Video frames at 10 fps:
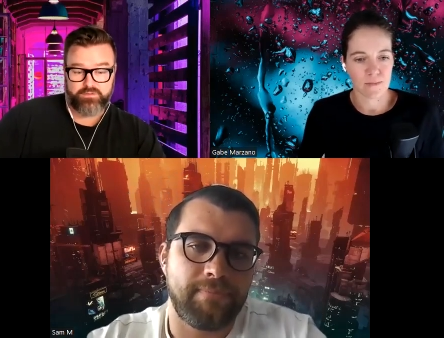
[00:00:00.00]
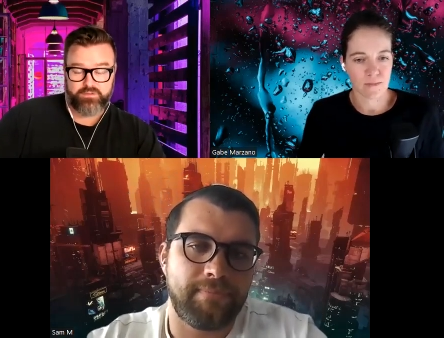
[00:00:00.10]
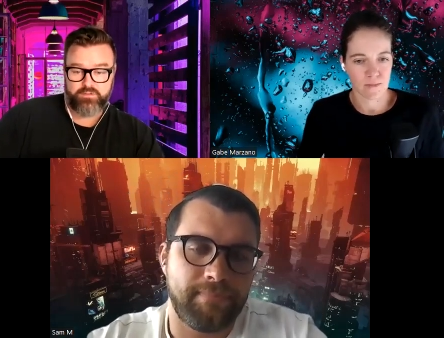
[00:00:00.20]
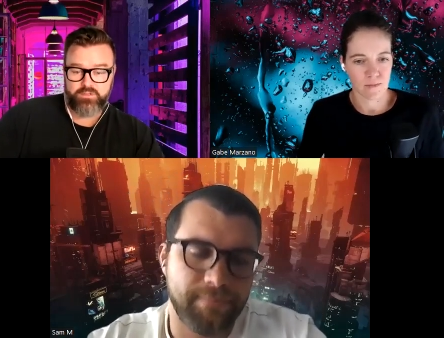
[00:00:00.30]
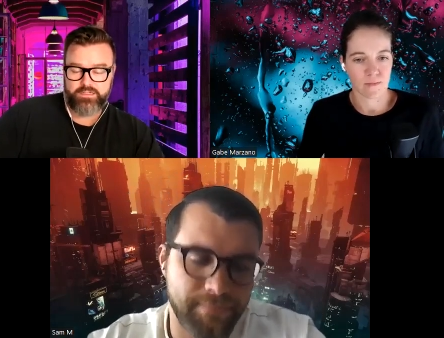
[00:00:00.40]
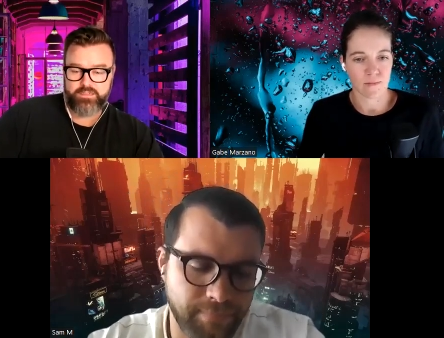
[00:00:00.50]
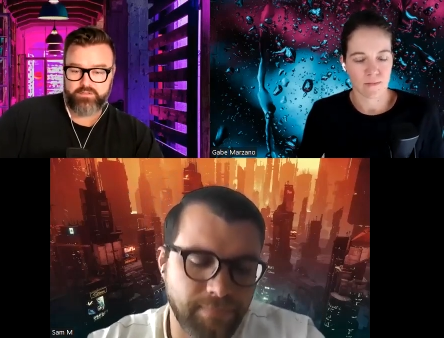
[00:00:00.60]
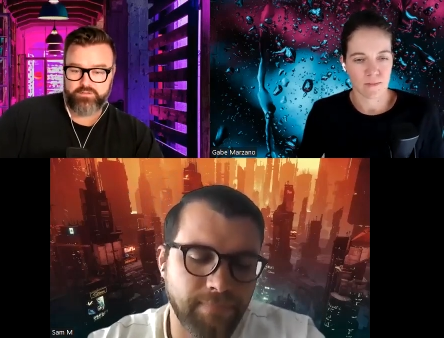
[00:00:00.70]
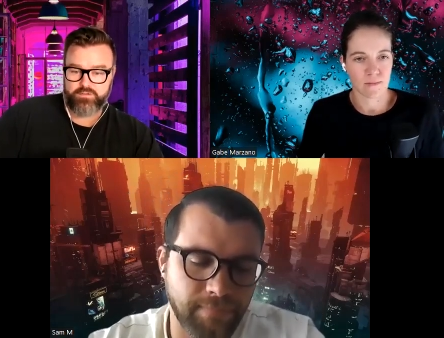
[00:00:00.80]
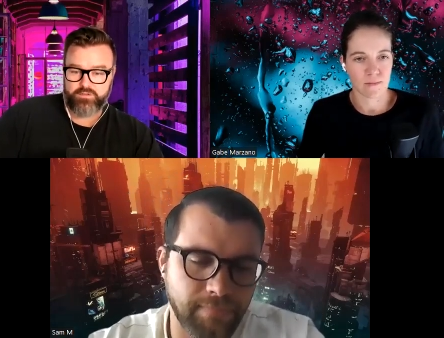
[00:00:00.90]
Speaker 1: So
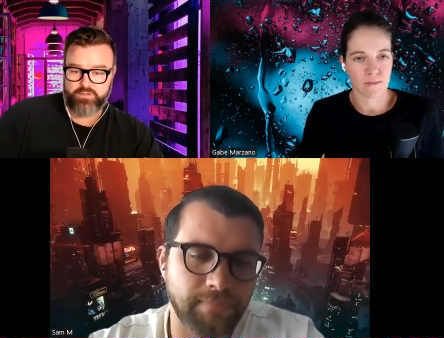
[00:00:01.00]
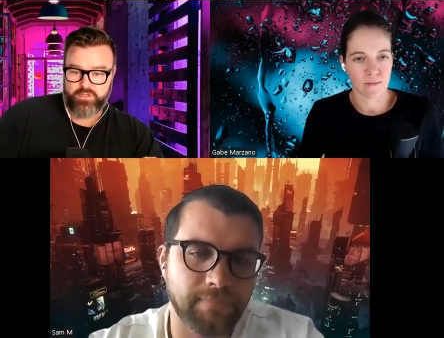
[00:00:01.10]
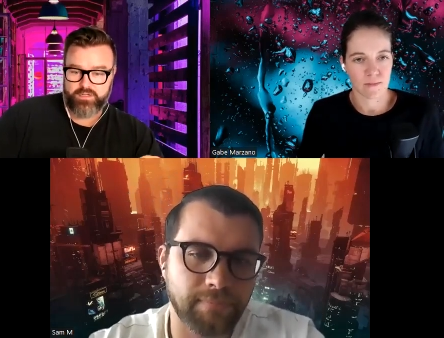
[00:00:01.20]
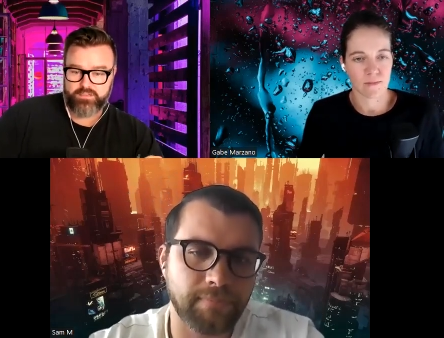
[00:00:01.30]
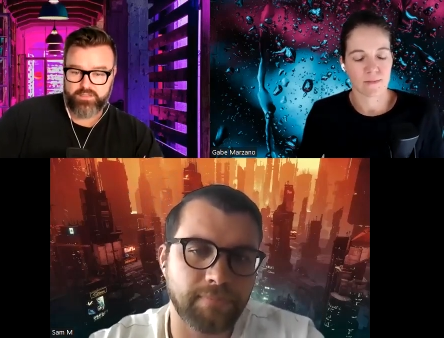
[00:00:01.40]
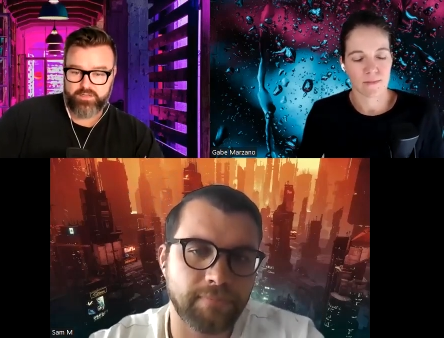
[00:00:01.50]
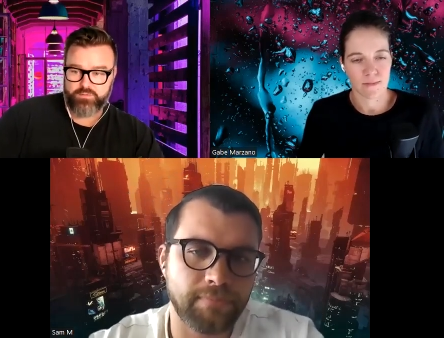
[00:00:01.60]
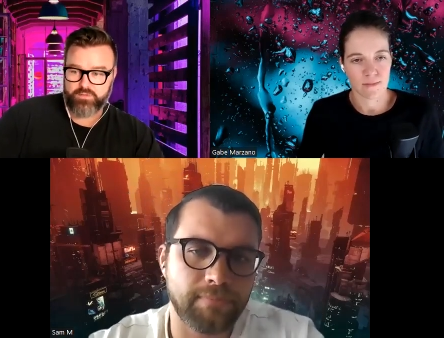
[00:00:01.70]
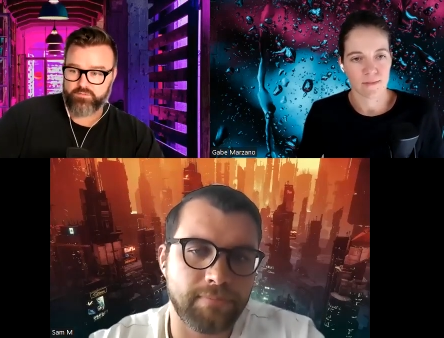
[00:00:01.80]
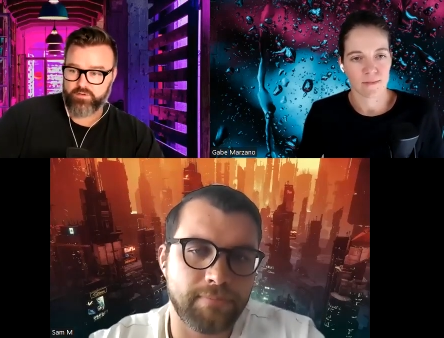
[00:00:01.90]
just a shout out to that
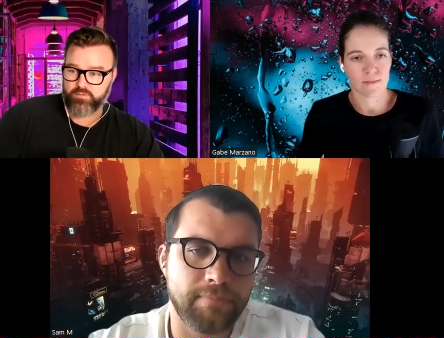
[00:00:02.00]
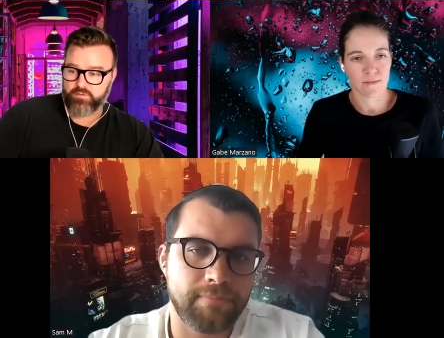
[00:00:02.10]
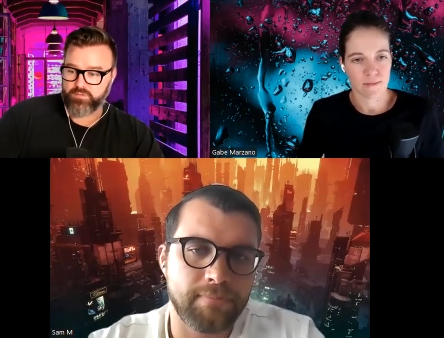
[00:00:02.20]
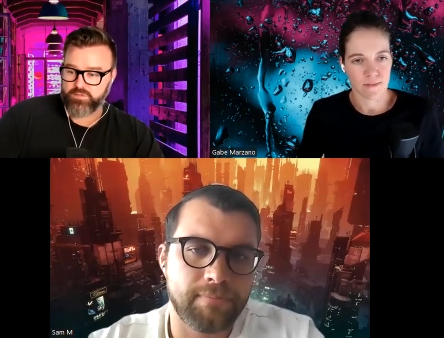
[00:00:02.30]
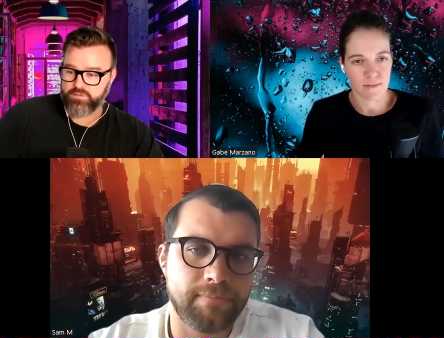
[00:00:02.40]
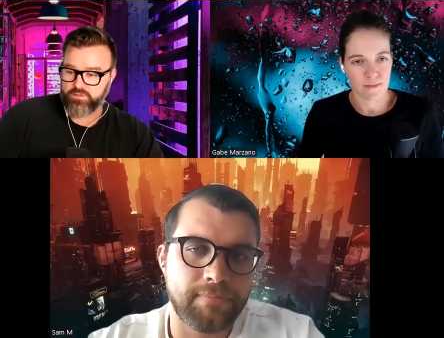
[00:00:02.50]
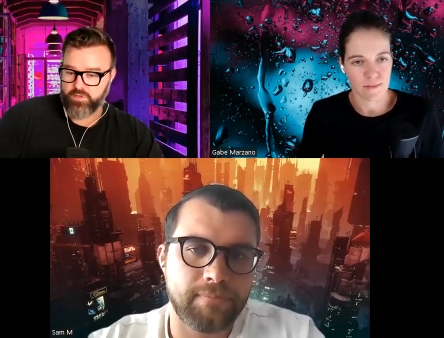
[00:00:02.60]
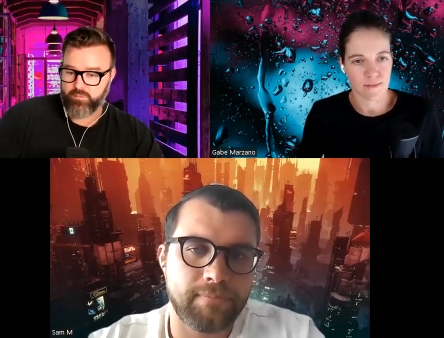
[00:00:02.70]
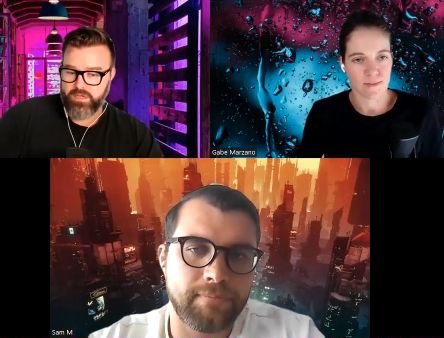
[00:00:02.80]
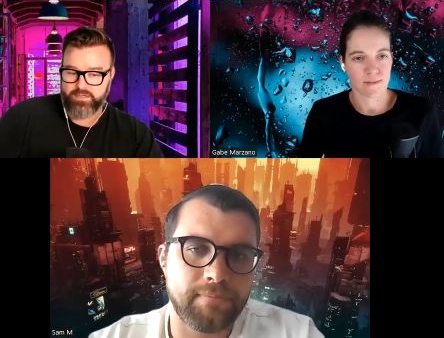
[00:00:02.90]
episode for anyone that wants to
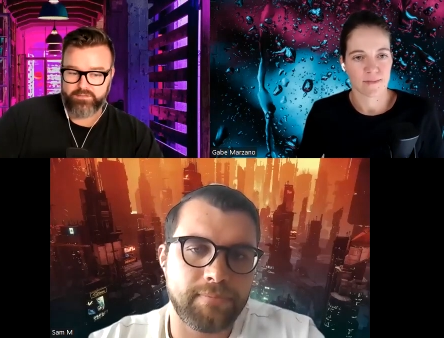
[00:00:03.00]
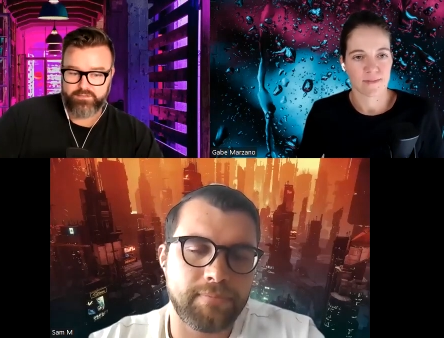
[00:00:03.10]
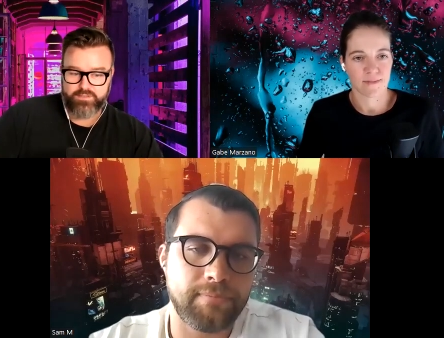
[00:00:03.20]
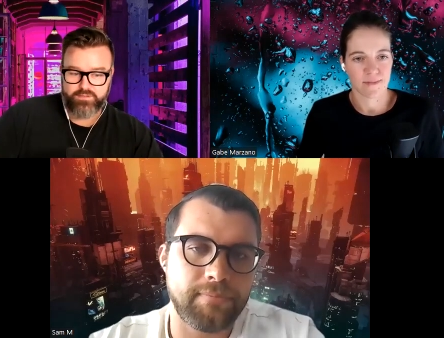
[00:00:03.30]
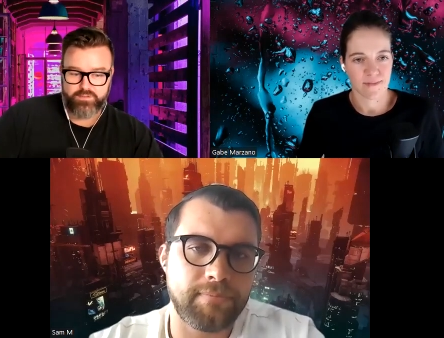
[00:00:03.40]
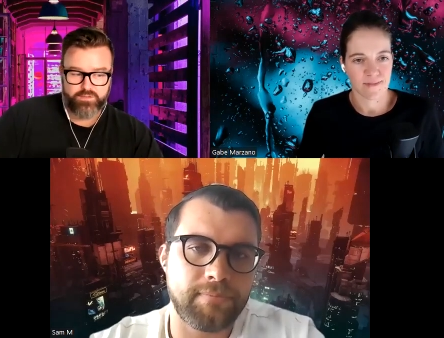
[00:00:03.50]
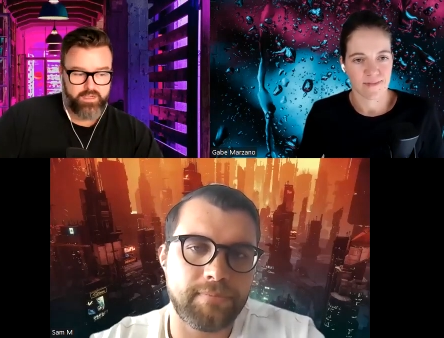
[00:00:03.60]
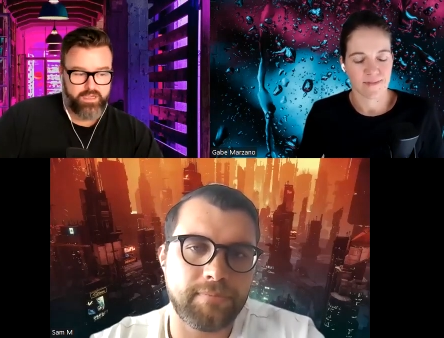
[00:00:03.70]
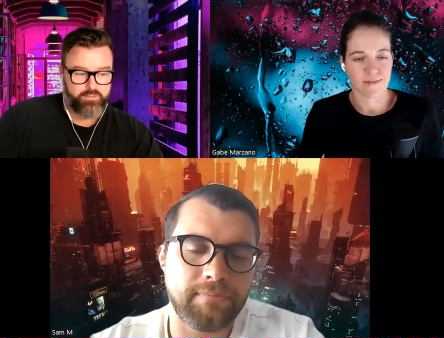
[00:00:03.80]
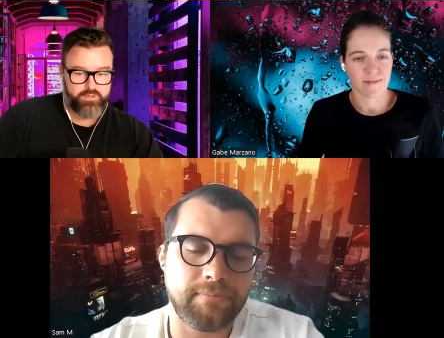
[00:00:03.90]
dial back and listen to
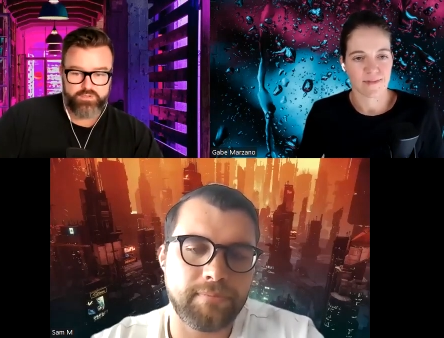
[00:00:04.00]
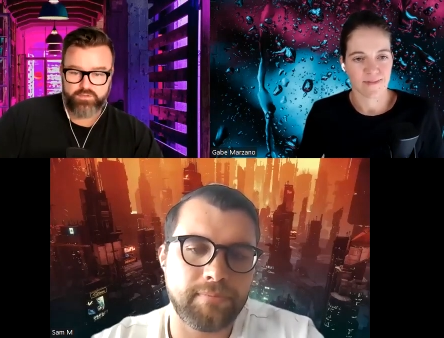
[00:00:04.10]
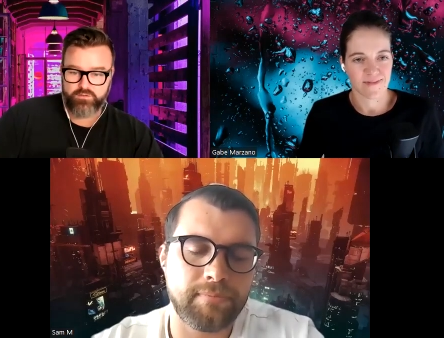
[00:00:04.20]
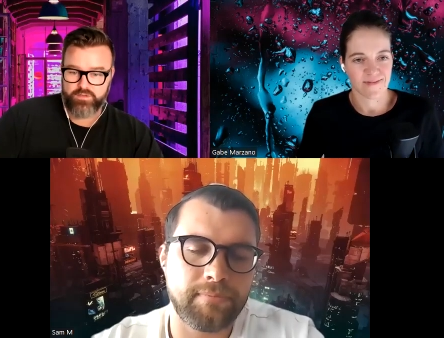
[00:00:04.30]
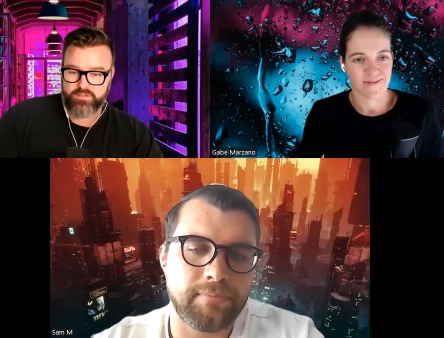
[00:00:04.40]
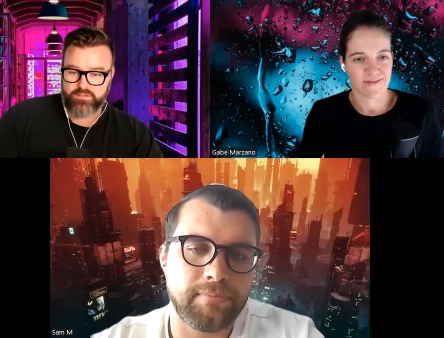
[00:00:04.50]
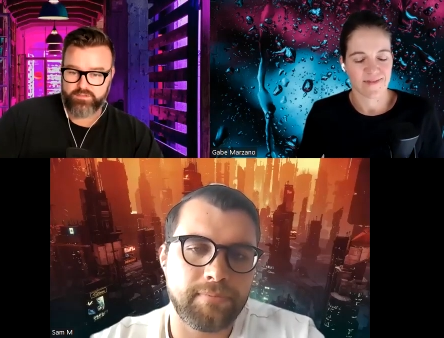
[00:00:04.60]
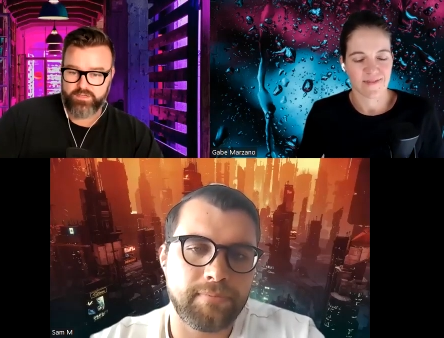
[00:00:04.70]
API security and,